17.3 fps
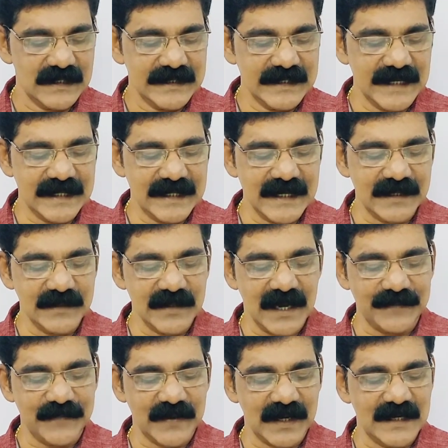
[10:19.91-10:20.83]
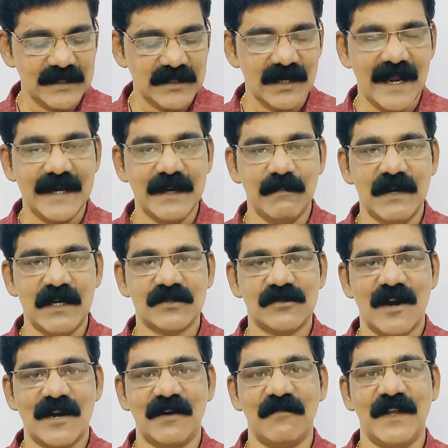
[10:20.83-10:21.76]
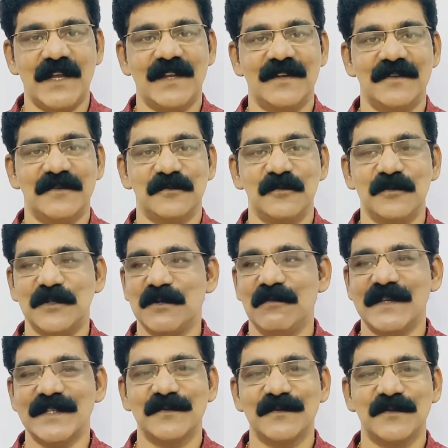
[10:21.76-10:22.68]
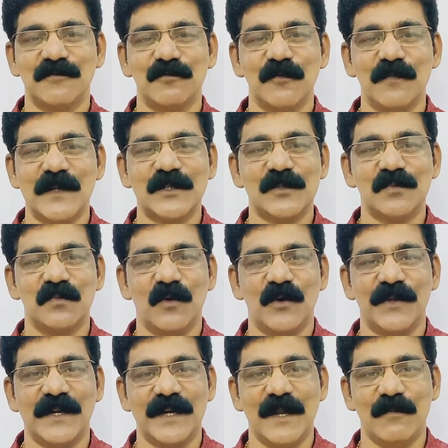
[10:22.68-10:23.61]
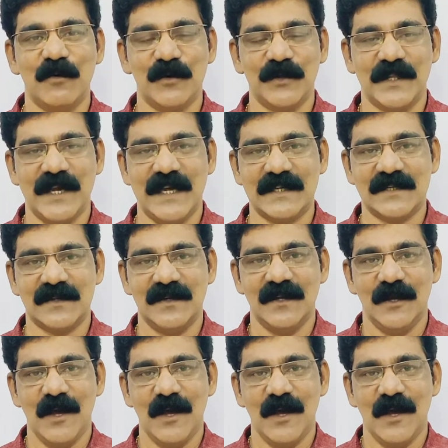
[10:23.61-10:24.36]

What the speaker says: Then did the other little animals run away? So she was too much bothered about that.